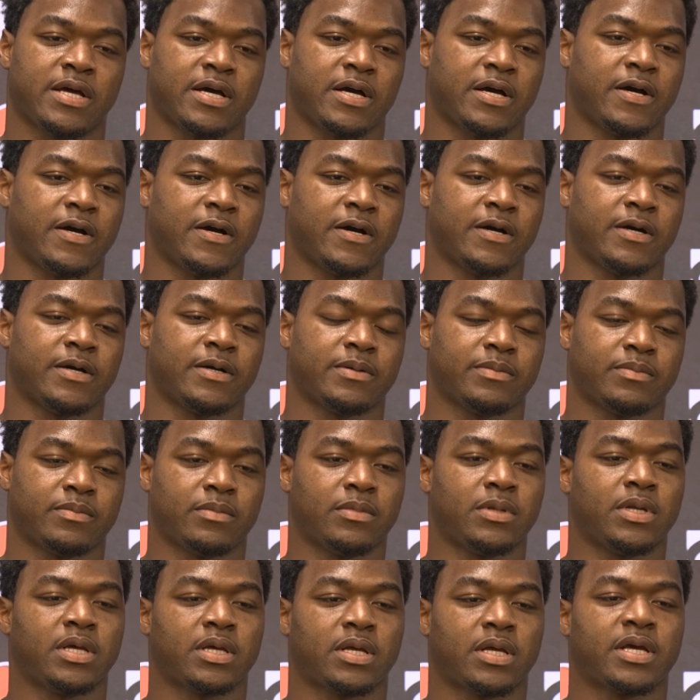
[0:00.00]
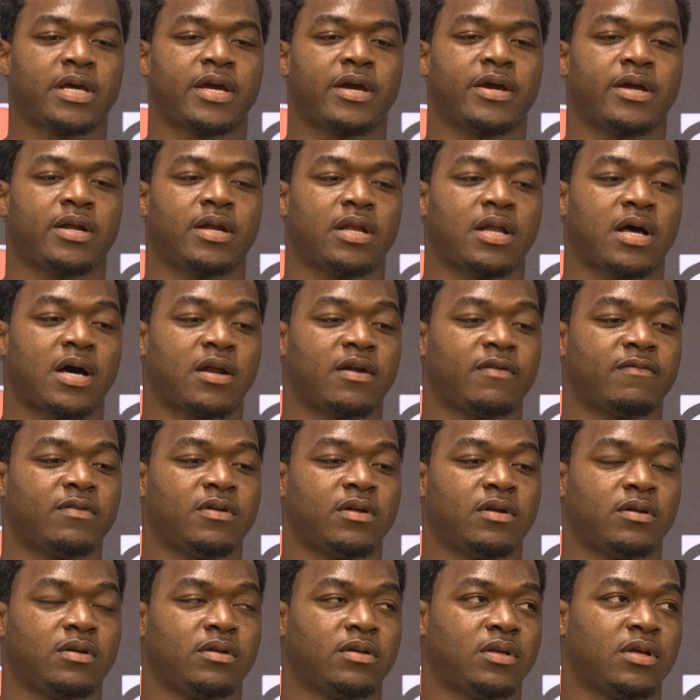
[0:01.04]
Uh, Nick carried a lot of
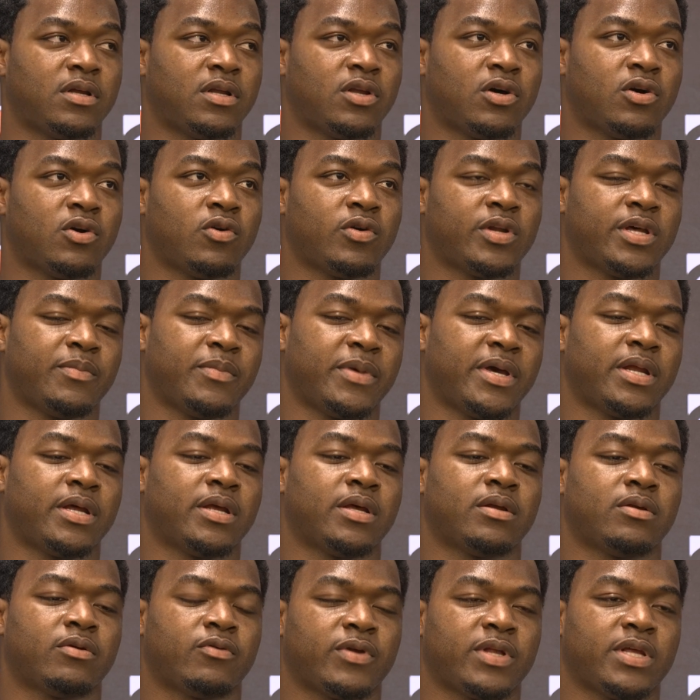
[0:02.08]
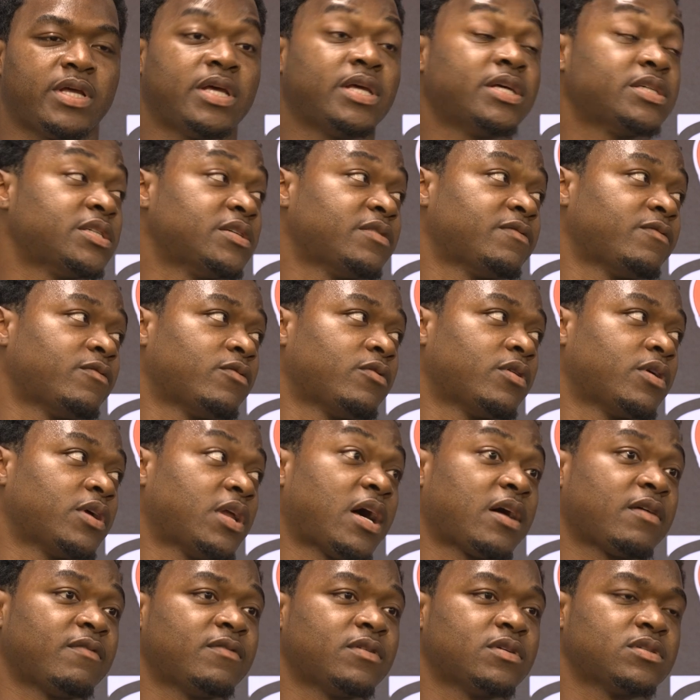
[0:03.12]
the, the load. He made it really easy for a
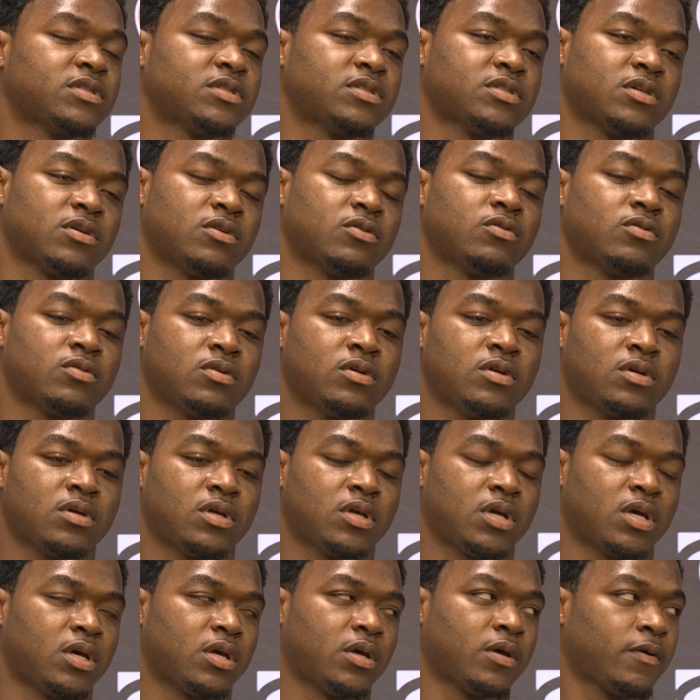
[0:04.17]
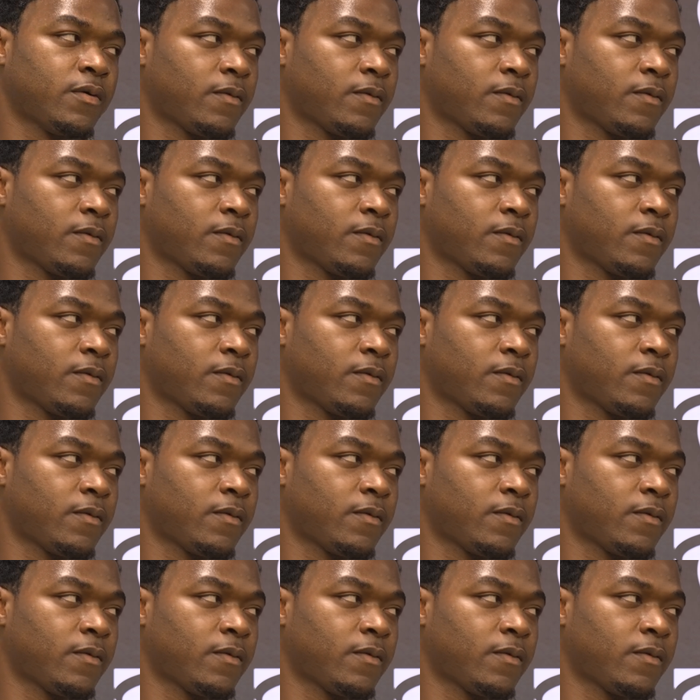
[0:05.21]
lot of us. So, yeah